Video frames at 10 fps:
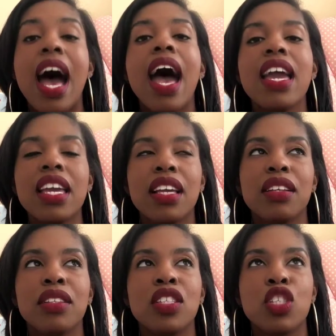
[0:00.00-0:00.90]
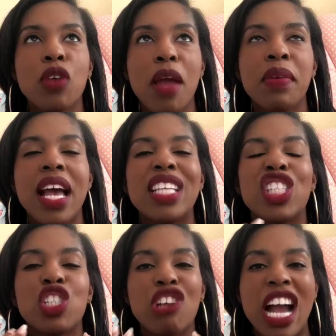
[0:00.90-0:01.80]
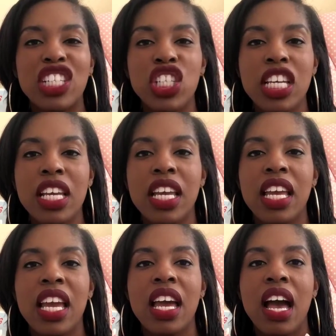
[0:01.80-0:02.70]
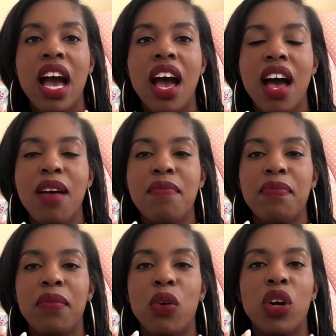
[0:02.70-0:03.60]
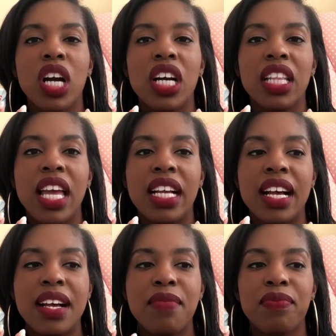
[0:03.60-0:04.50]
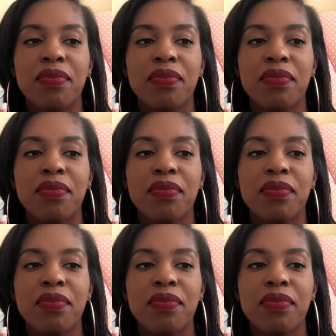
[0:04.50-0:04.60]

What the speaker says: I describe it as scratchy, or like a